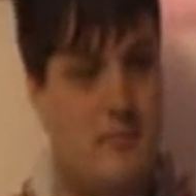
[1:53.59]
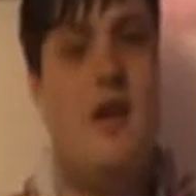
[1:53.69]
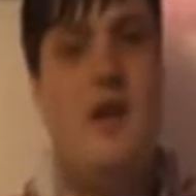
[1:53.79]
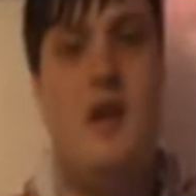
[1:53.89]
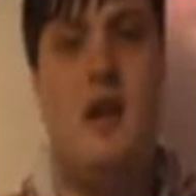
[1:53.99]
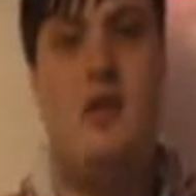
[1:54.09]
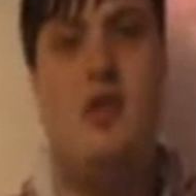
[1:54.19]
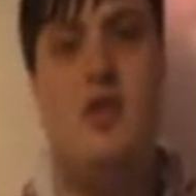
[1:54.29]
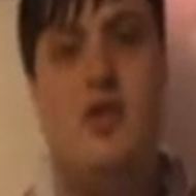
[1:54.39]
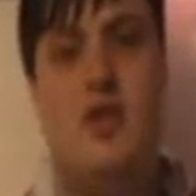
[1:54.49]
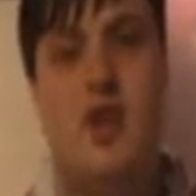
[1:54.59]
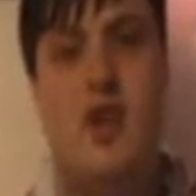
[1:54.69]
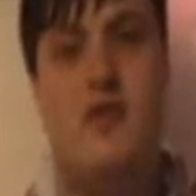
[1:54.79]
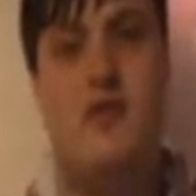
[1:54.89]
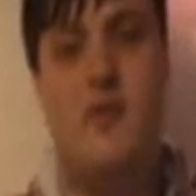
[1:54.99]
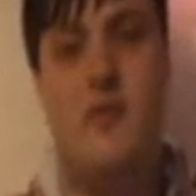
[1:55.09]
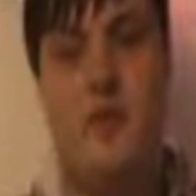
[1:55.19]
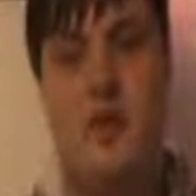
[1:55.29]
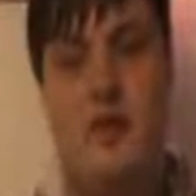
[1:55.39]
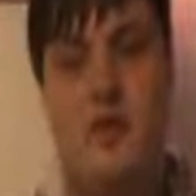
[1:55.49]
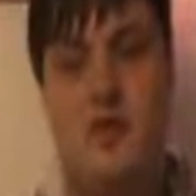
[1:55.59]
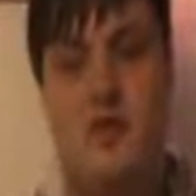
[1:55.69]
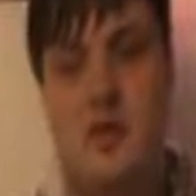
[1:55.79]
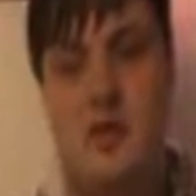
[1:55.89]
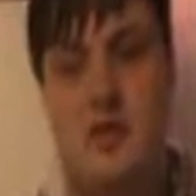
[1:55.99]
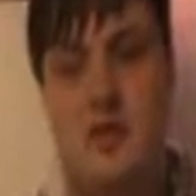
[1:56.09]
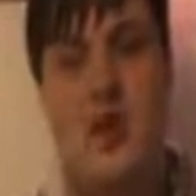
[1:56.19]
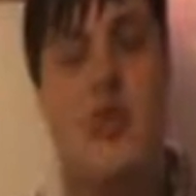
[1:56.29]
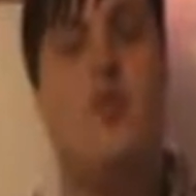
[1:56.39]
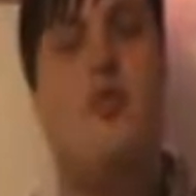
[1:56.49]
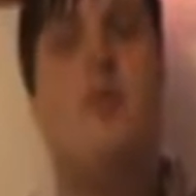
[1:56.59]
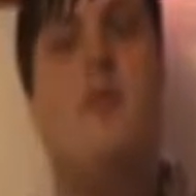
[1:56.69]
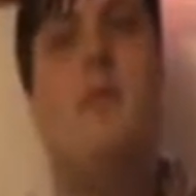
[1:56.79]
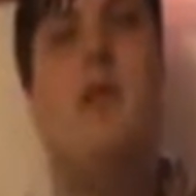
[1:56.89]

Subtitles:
Yeah, sure, awesome visuals do